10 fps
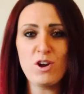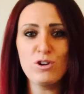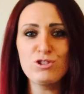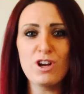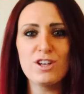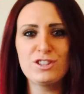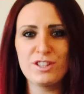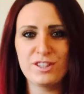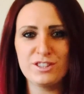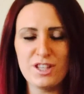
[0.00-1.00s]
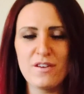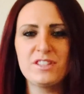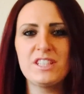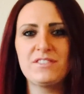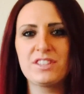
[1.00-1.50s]
contrast to the
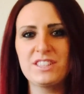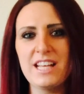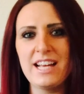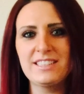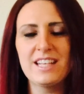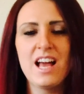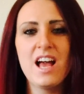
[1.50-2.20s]
Conservative success,